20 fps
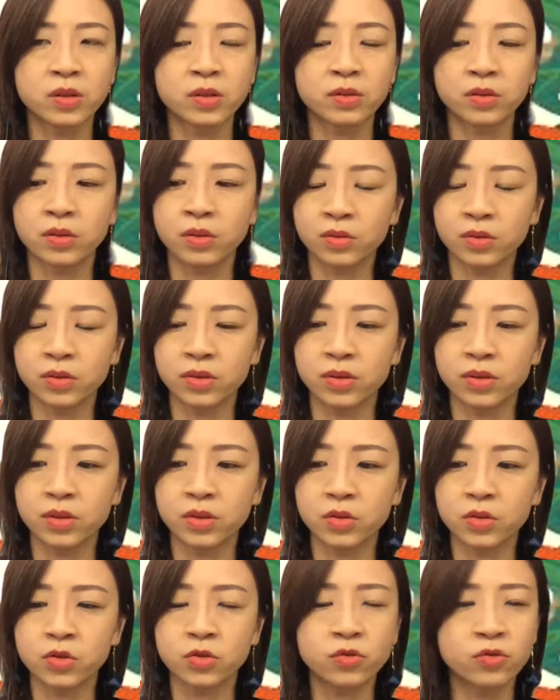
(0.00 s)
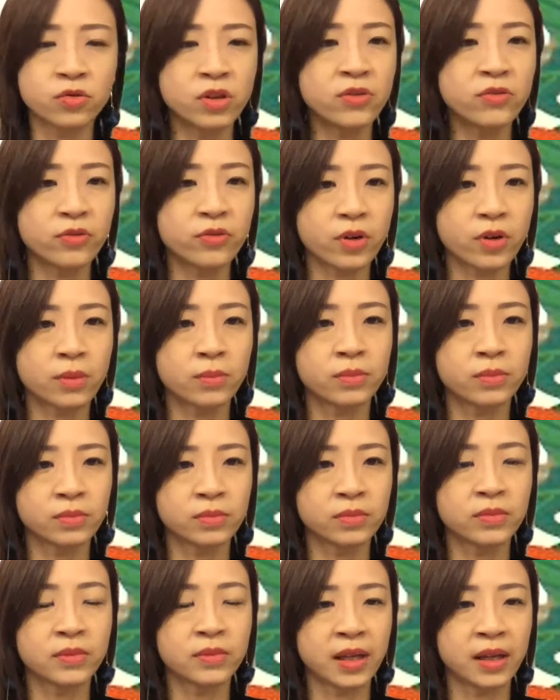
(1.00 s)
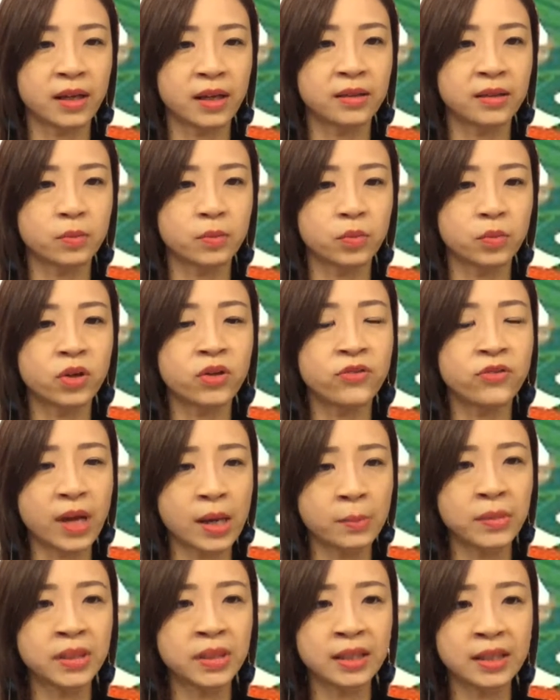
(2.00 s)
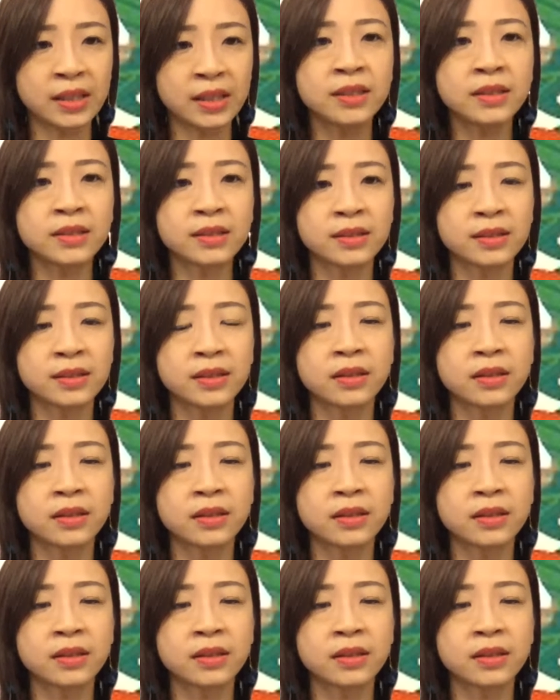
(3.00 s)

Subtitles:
those children from like poor families.